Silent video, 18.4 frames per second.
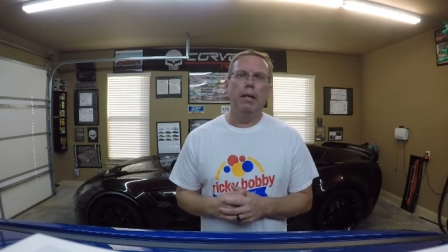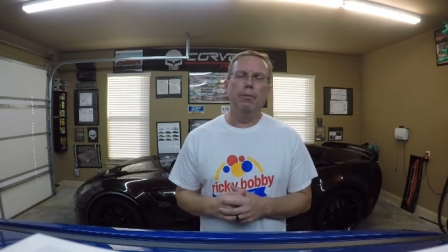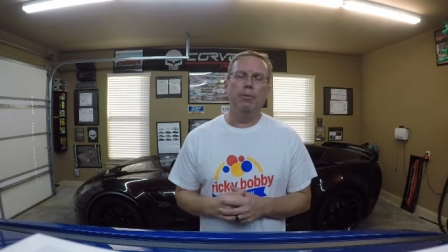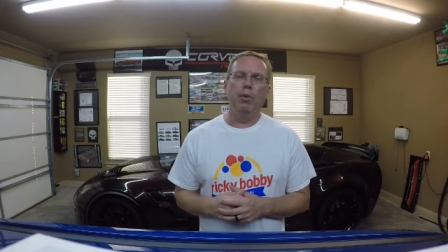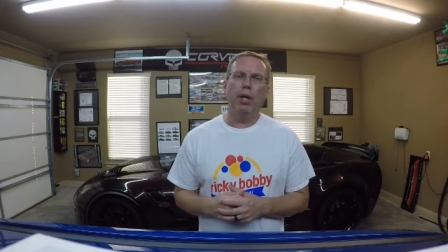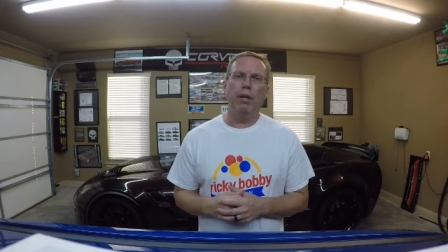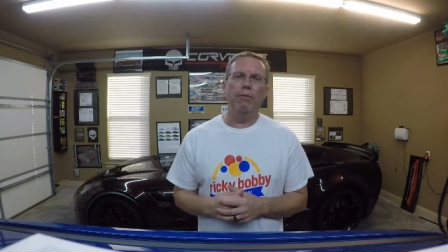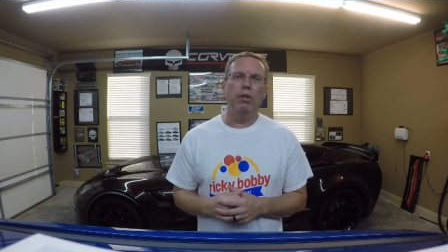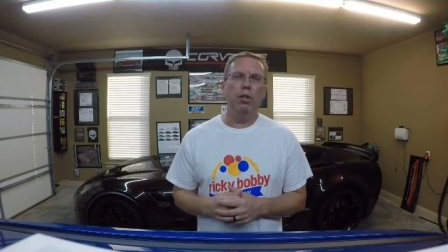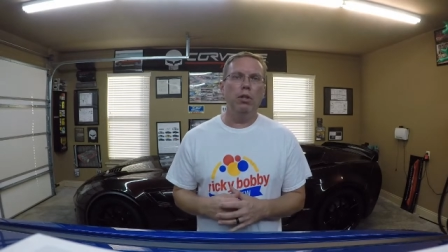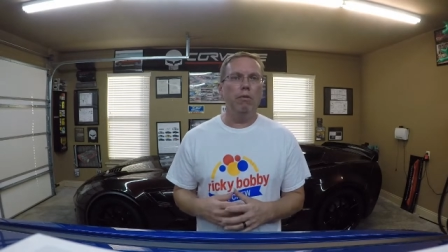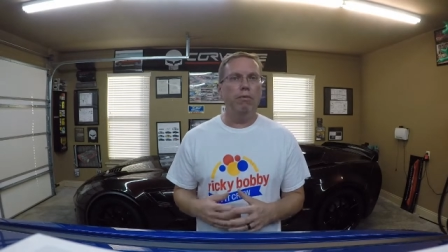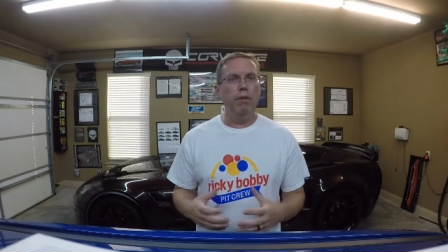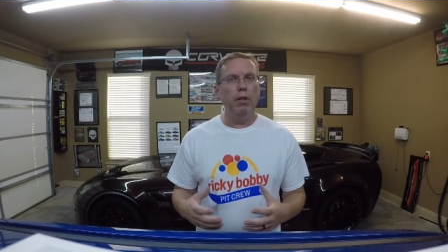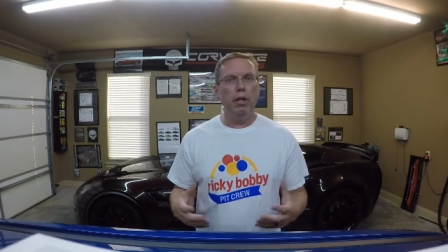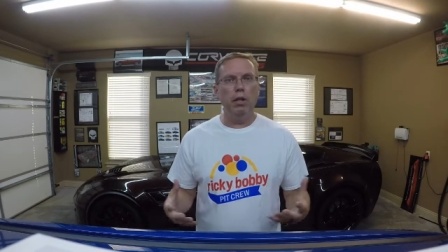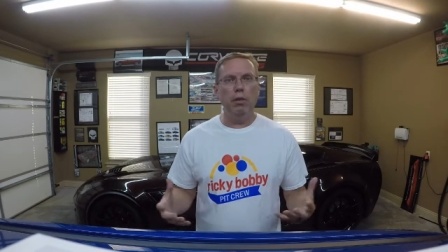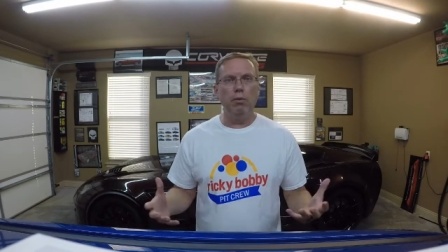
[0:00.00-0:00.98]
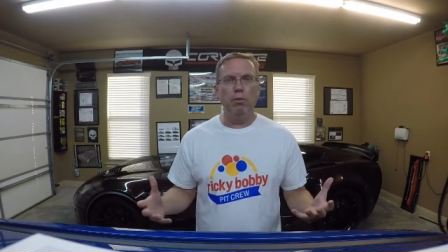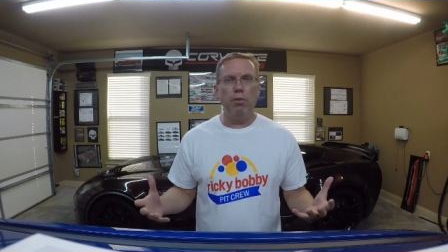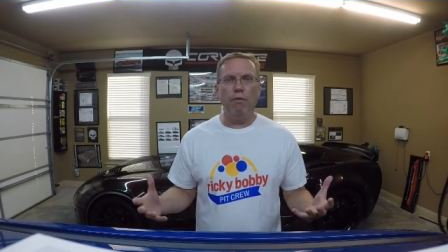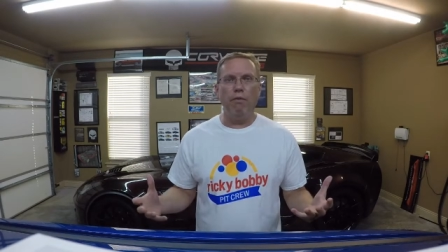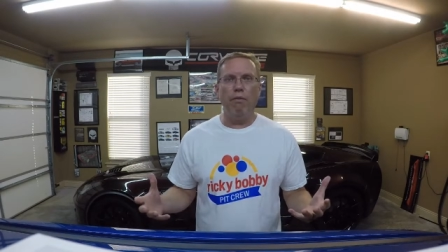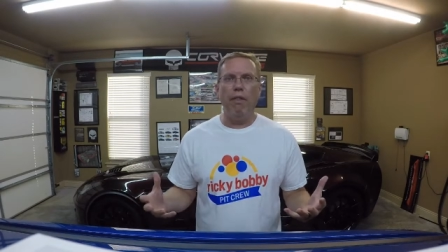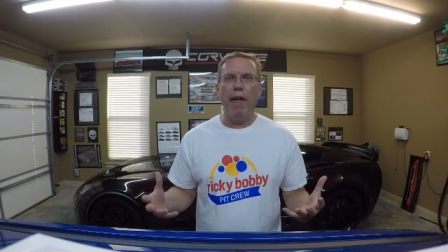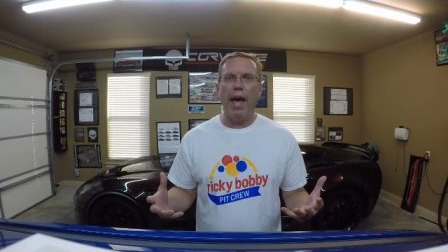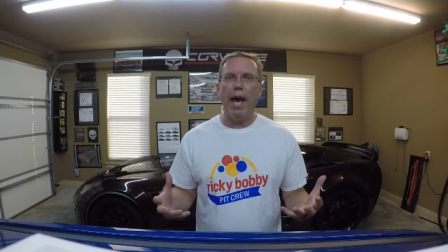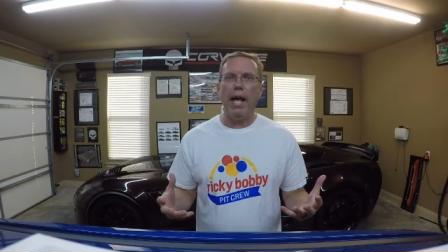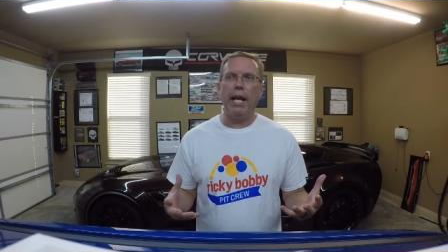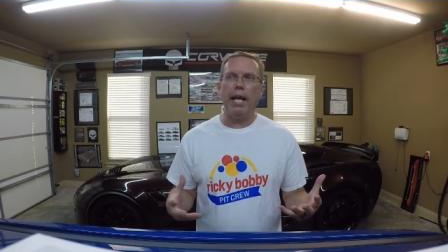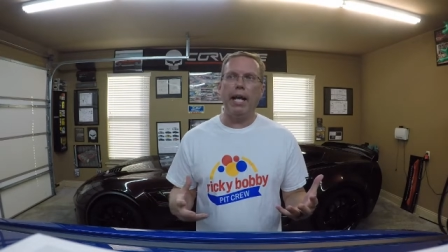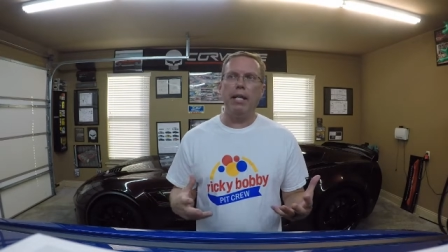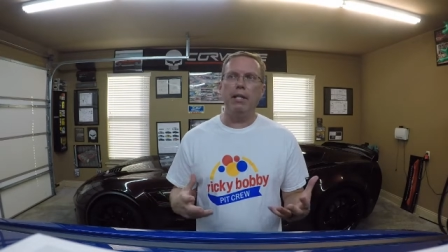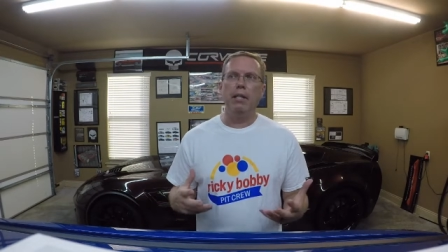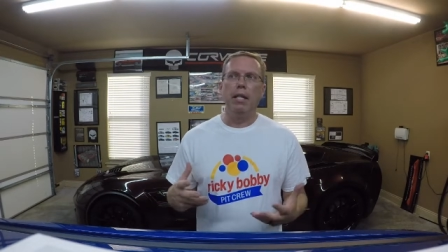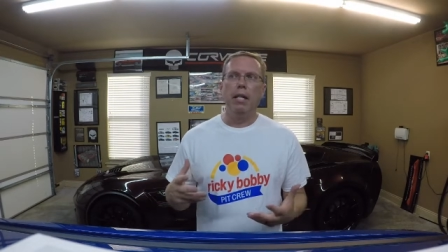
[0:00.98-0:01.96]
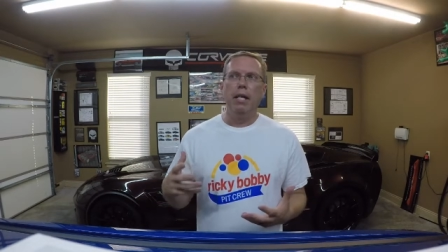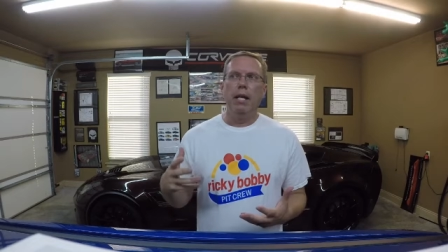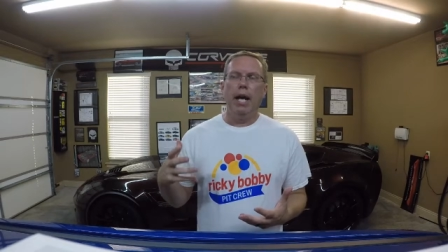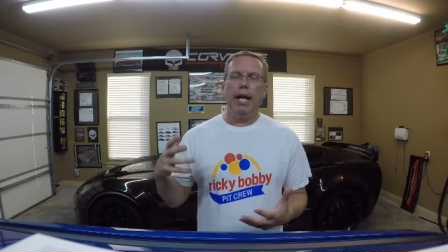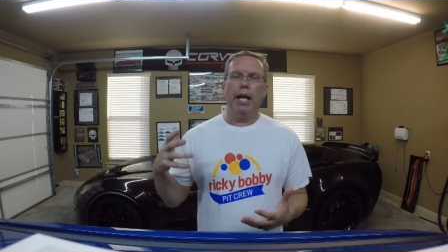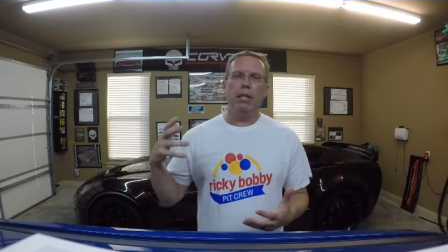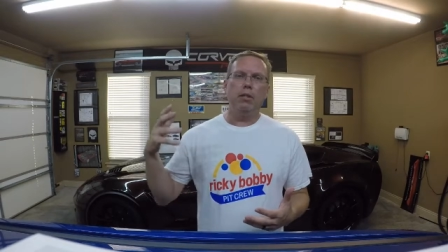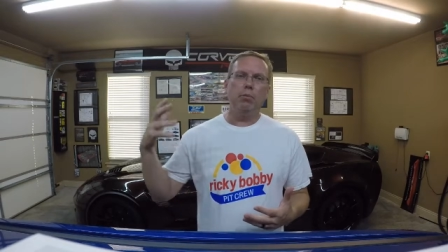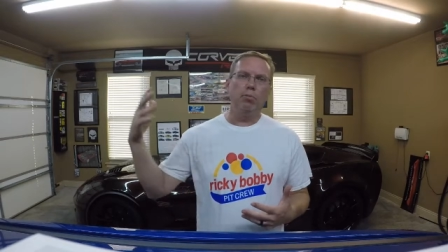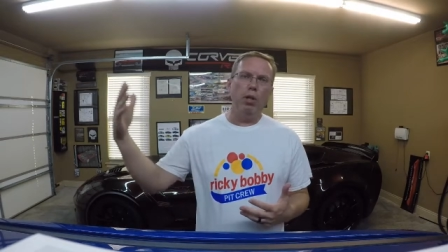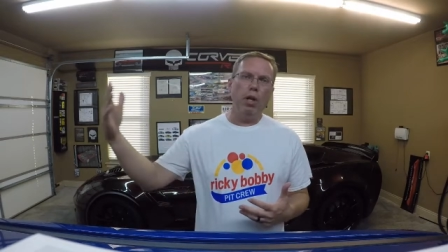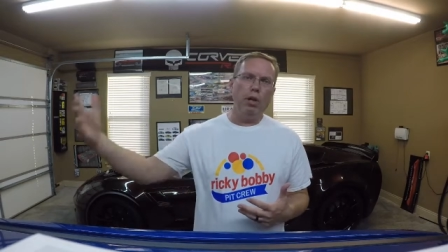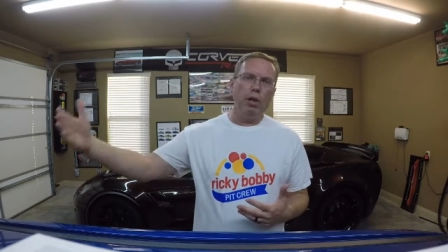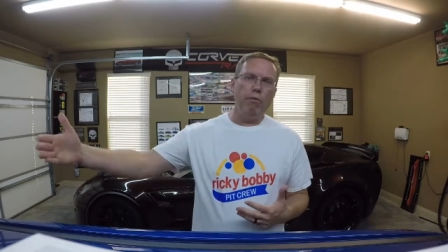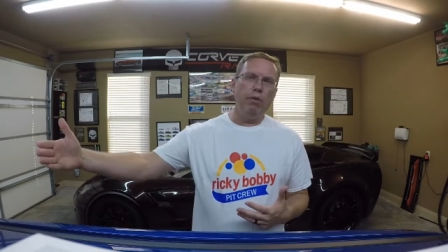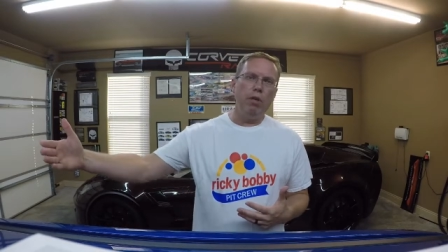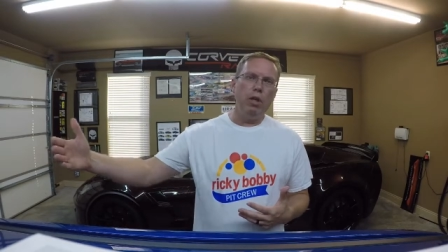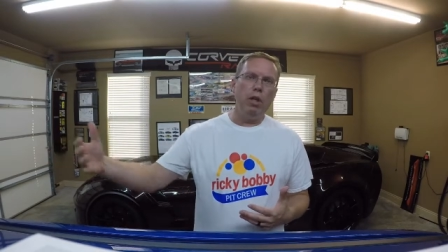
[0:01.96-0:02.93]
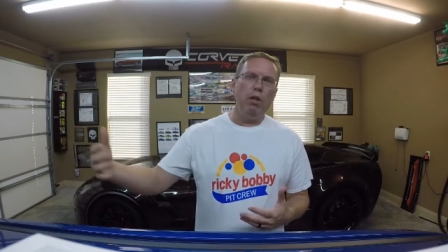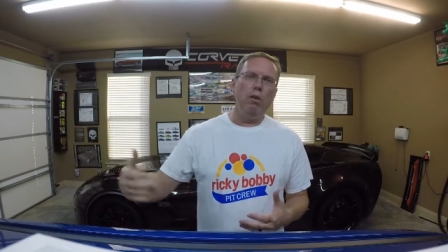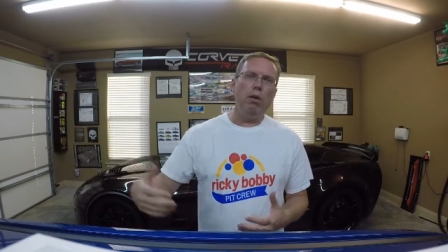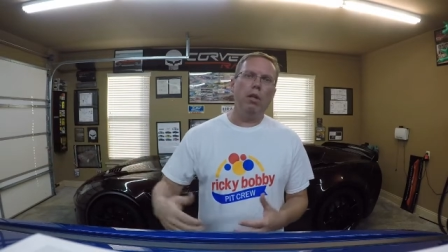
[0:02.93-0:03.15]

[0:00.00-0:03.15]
Don't have any good videos of that. I got some tunnel video.